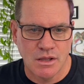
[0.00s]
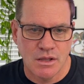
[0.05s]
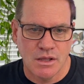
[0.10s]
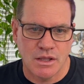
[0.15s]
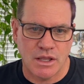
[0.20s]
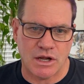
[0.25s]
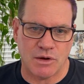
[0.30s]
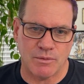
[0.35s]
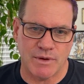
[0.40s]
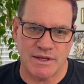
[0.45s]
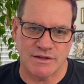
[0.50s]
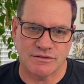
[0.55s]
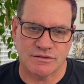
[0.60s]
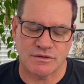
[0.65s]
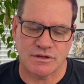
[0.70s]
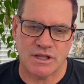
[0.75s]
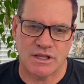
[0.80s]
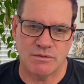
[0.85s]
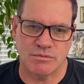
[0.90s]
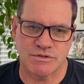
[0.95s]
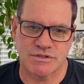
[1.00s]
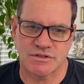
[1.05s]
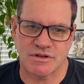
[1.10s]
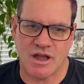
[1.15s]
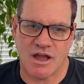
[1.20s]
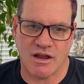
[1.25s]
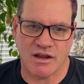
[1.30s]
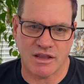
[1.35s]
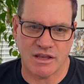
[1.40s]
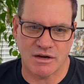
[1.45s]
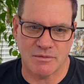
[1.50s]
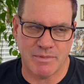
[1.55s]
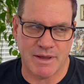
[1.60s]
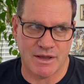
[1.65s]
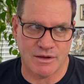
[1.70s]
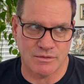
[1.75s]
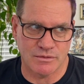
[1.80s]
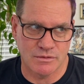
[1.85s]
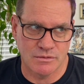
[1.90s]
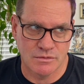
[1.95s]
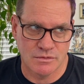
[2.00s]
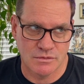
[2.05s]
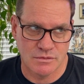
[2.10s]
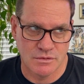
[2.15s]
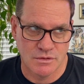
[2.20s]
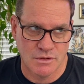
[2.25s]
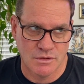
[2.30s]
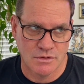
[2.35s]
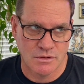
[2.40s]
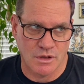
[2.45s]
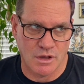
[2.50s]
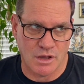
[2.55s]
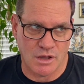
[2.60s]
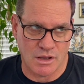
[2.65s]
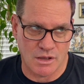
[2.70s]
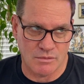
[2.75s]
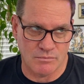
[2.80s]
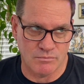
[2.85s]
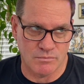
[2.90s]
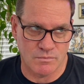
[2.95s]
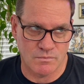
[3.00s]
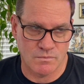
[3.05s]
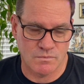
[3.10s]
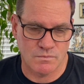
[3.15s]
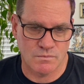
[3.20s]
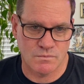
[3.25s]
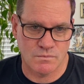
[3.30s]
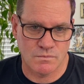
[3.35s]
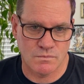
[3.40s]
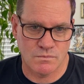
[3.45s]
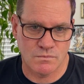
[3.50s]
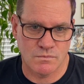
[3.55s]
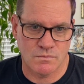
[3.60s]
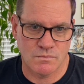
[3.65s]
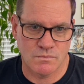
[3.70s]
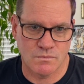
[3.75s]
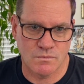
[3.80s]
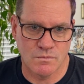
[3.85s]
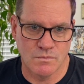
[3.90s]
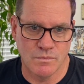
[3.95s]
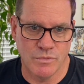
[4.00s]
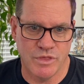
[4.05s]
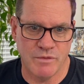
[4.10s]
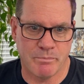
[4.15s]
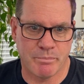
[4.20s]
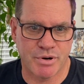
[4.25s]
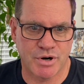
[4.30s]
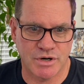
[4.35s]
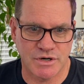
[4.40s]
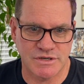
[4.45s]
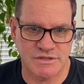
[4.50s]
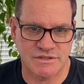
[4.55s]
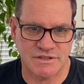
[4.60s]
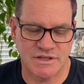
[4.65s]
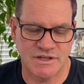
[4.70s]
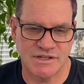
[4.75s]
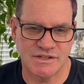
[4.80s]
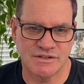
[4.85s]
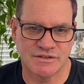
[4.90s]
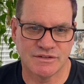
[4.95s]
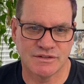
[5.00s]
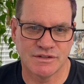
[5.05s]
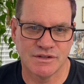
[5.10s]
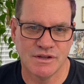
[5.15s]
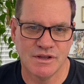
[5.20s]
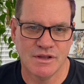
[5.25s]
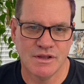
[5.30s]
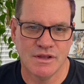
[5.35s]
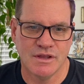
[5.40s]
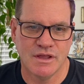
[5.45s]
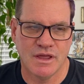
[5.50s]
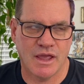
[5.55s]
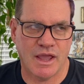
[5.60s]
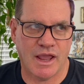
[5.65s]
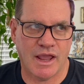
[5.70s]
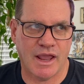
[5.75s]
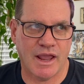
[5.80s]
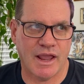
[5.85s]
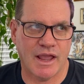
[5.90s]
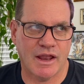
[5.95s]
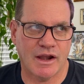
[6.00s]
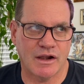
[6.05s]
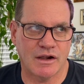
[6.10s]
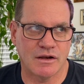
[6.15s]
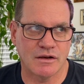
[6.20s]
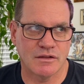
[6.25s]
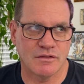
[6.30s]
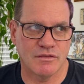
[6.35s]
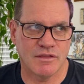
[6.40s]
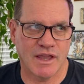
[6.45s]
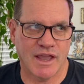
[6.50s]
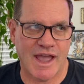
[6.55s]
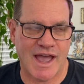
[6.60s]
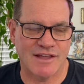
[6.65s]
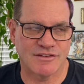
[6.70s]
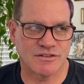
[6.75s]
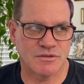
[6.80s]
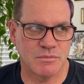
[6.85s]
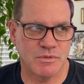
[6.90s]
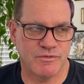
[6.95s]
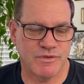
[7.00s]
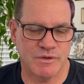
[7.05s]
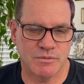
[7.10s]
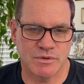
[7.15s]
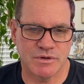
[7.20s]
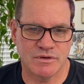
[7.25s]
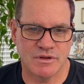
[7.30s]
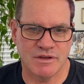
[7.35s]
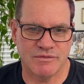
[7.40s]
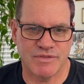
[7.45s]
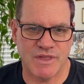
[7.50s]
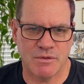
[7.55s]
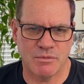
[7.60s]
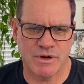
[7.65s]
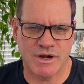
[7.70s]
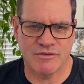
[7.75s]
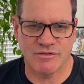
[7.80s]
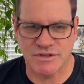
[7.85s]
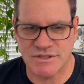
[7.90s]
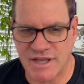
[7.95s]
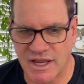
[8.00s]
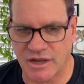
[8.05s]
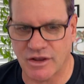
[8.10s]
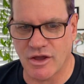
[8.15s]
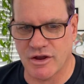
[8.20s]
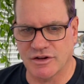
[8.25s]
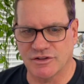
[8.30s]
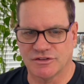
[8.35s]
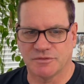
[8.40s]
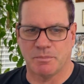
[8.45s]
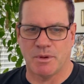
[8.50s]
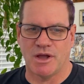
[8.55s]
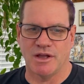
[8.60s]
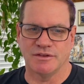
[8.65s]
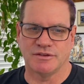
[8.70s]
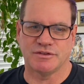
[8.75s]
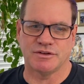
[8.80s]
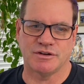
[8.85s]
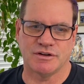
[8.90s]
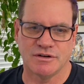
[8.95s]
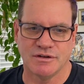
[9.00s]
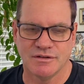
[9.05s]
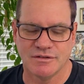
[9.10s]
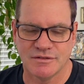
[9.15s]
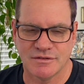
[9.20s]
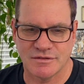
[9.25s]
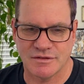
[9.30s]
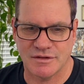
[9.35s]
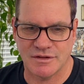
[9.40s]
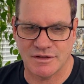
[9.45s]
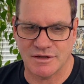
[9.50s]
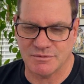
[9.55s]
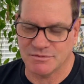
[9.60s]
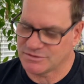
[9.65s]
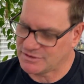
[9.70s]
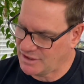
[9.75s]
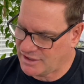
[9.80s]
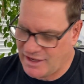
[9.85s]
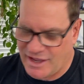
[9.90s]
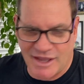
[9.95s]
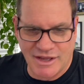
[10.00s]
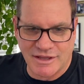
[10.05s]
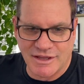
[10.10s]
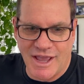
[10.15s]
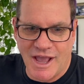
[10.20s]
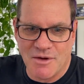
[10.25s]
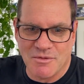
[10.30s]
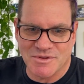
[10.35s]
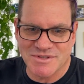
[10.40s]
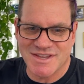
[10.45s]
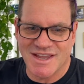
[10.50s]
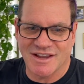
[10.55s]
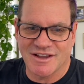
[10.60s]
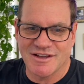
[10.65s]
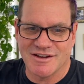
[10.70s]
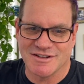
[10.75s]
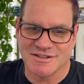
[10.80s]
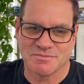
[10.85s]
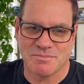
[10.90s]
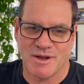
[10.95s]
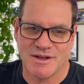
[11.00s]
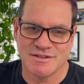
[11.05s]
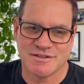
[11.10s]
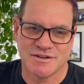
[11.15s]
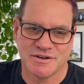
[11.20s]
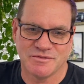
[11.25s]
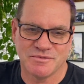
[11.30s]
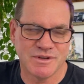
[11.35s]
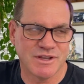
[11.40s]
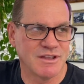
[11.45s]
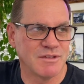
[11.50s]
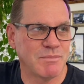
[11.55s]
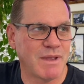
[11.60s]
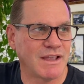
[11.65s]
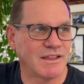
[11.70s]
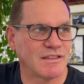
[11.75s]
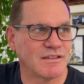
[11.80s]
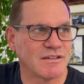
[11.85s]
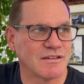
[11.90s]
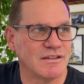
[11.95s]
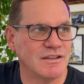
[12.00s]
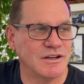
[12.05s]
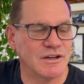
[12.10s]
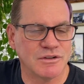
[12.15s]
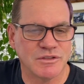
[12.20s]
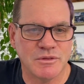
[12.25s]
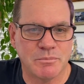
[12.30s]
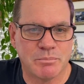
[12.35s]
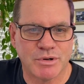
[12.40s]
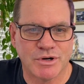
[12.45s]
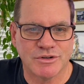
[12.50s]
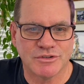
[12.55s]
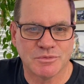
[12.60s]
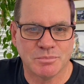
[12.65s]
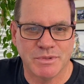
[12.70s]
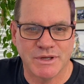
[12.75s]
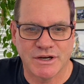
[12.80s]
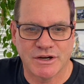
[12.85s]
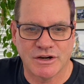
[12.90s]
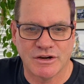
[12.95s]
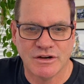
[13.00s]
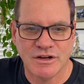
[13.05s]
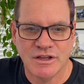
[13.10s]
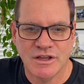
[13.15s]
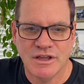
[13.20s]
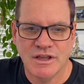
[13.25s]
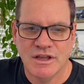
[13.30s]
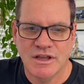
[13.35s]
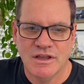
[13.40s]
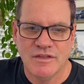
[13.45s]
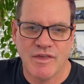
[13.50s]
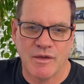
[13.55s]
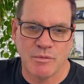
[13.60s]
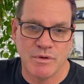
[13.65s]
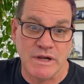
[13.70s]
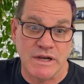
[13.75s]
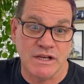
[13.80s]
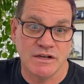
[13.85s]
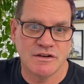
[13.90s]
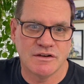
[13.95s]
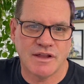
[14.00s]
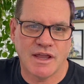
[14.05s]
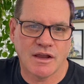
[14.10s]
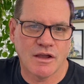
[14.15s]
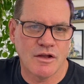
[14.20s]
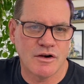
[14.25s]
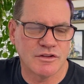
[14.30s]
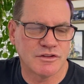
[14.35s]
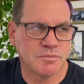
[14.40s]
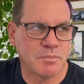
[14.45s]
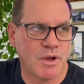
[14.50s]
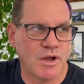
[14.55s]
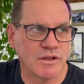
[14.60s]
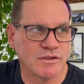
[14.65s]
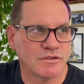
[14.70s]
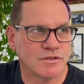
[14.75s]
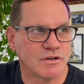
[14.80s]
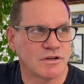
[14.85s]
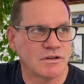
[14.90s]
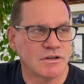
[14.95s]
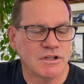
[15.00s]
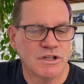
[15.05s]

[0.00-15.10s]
anyways, he was talking about um, the purses, and they asked him if he would if they would ever take on a sponsor, and he was like, "Heck yeah, we'll take on a sponsor if we can make you know the purse bigger." They would need to take on a sponsor,